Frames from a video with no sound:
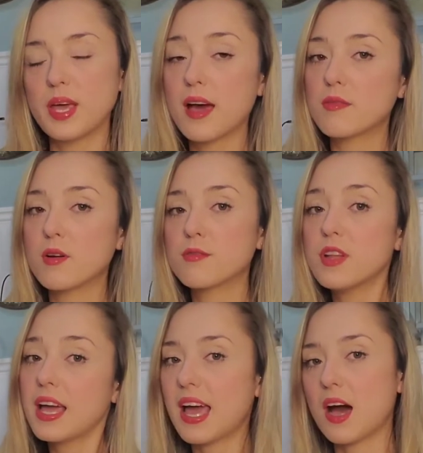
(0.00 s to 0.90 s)
have our
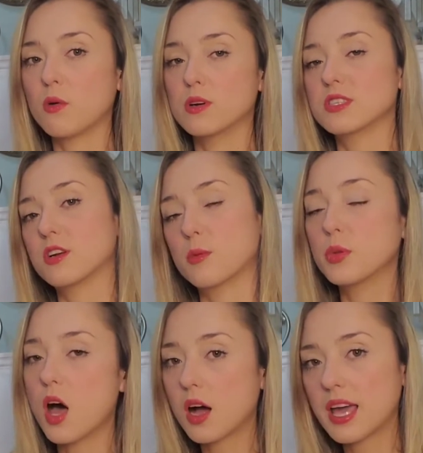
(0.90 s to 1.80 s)
flight hours and our
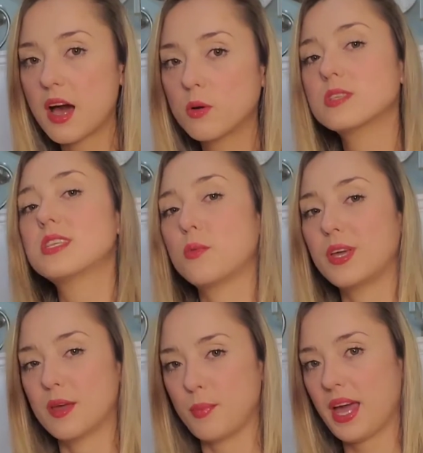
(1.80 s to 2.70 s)
block hours that we
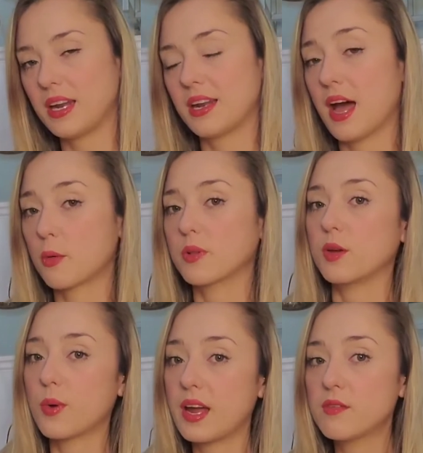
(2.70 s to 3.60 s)
get paid an hourly
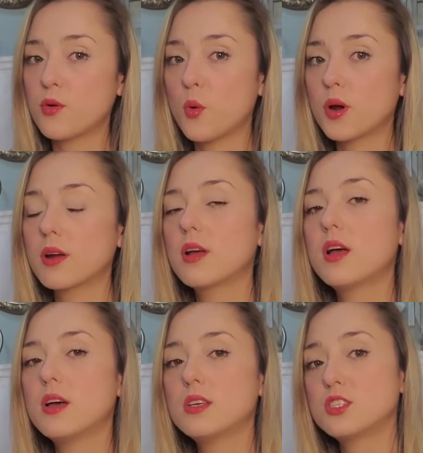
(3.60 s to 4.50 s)
rate for.
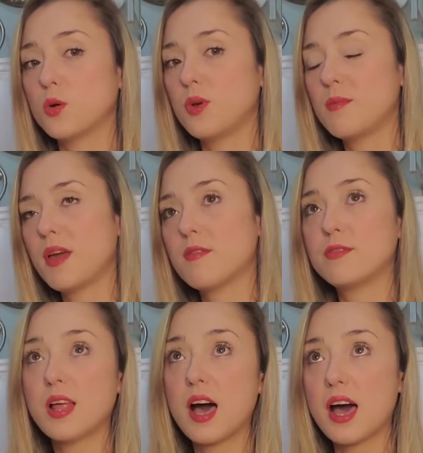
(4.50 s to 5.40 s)
So we may
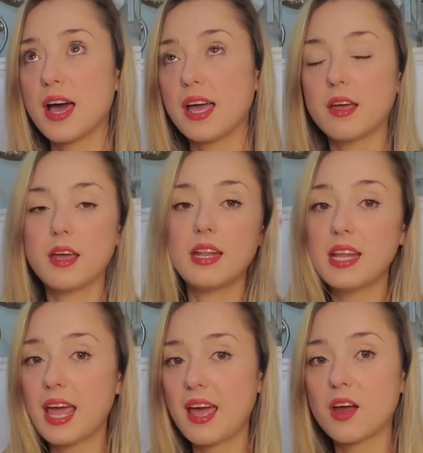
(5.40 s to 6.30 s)
fly in
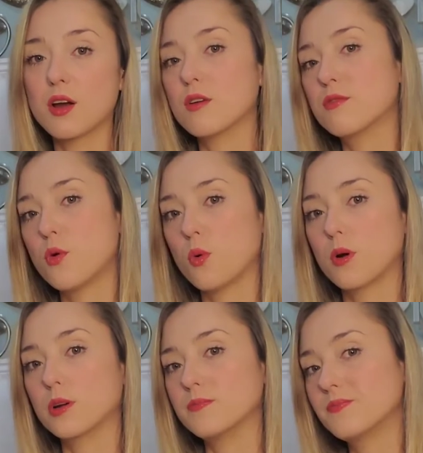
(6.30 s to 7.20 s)
the air
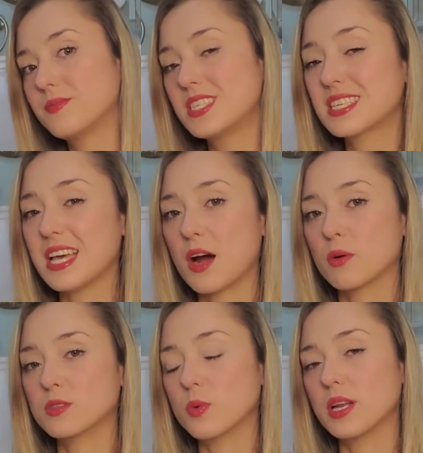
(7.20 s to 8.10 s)
for 6
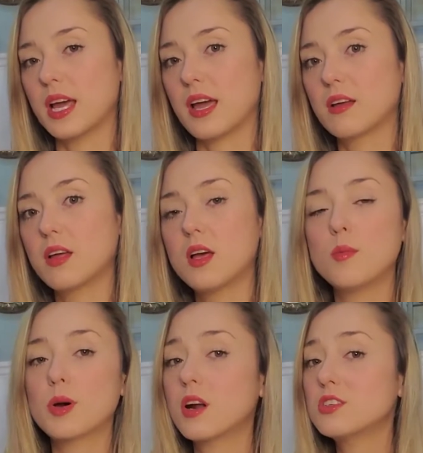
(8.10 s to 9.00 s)
hours one day,
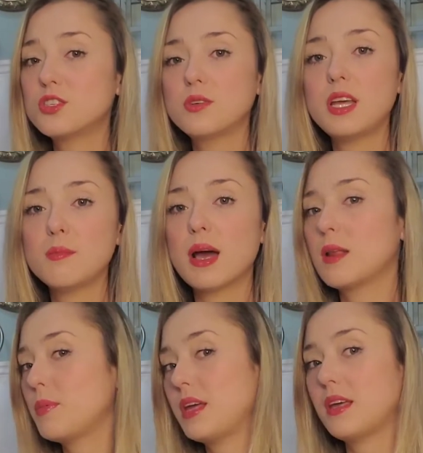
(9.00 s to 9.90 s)
but our duty
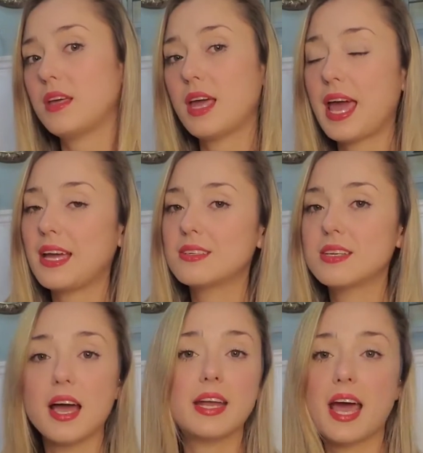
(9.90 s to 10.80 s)
might be
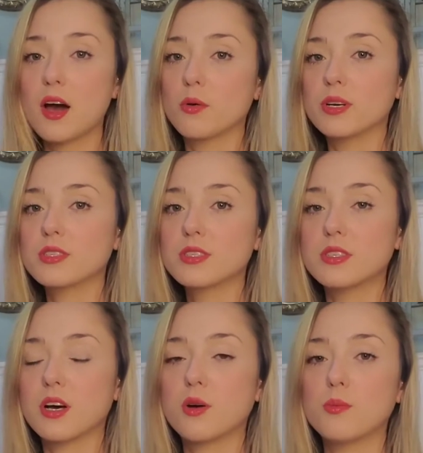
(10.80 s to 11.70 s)
8-9 hours.
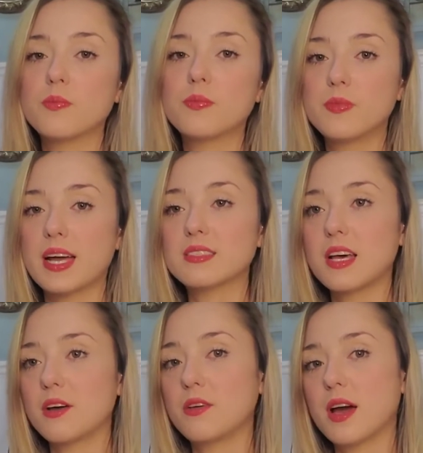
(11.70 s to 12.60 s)
So that's
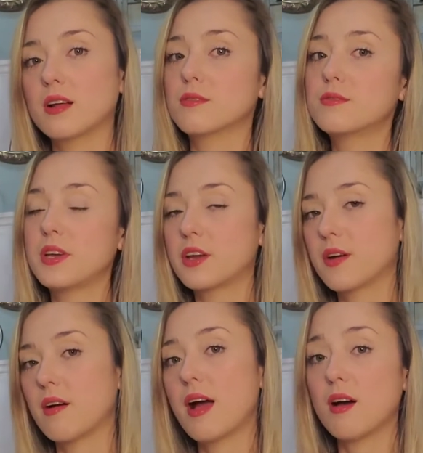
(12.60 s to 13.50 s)
how you kind of figure
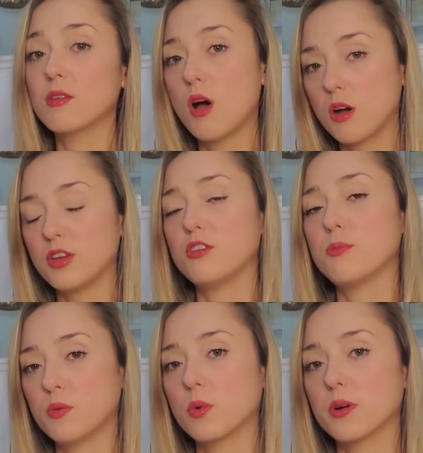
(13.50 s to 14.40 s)
out how long you've
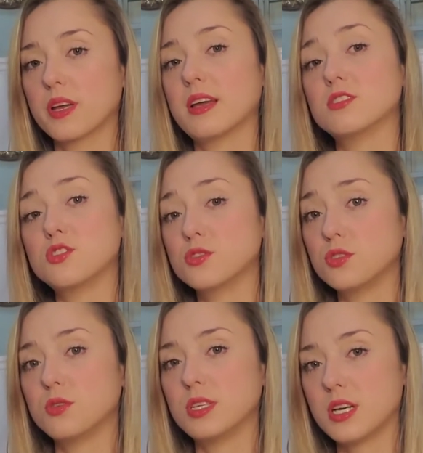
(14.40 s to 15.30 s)
been working is your
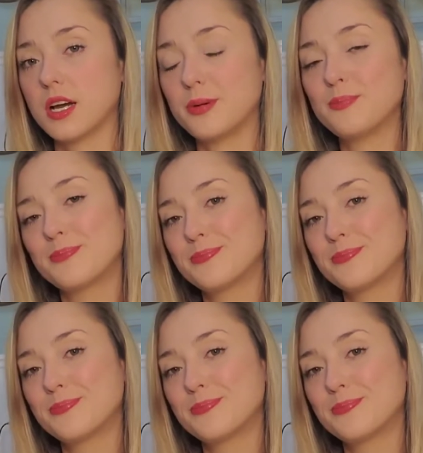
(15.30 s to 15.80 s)
duty time.